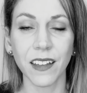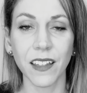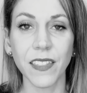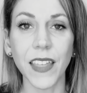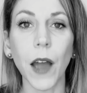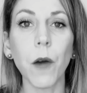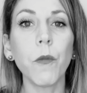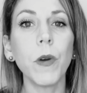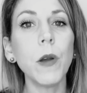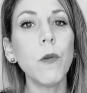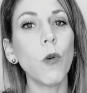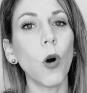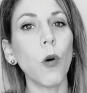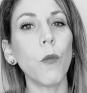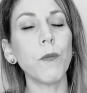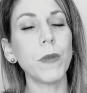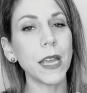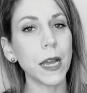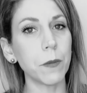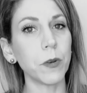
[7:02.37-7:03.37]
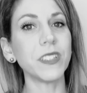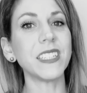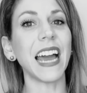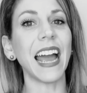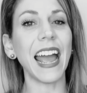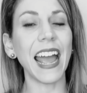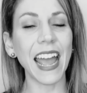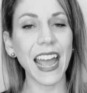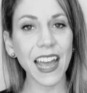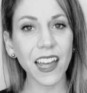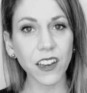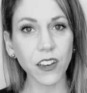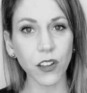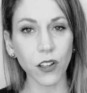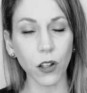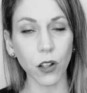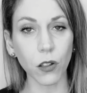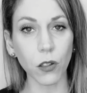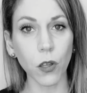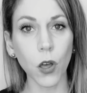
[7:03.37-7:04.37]
that we won't be able to
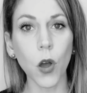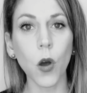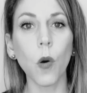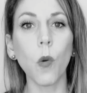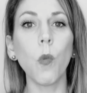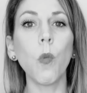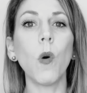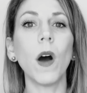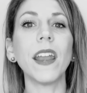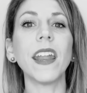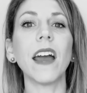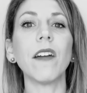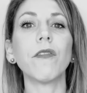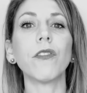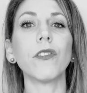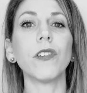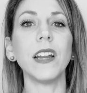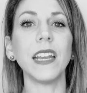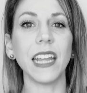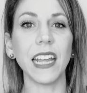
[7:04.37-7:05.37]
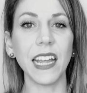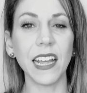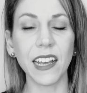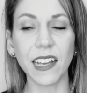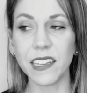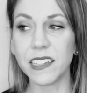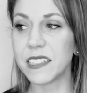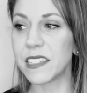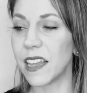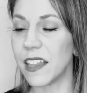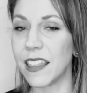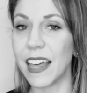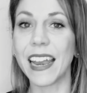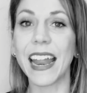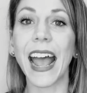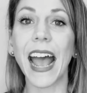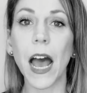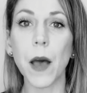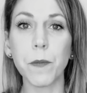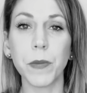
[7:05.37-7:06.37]
handle whatever it is that
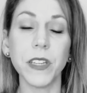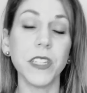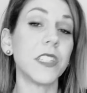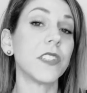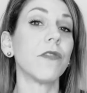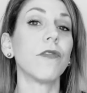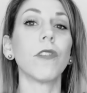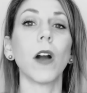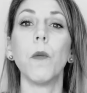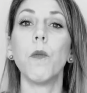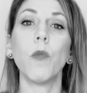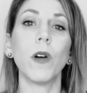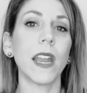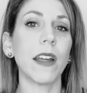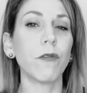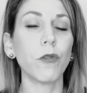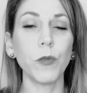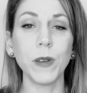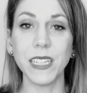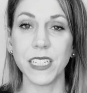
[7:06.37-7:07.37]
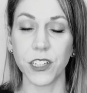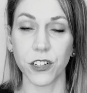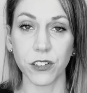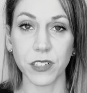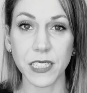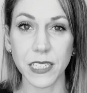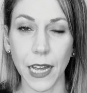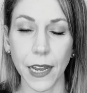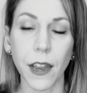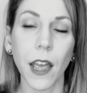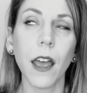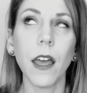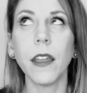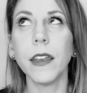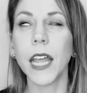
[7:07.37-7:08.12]
happens from whatever we did or said.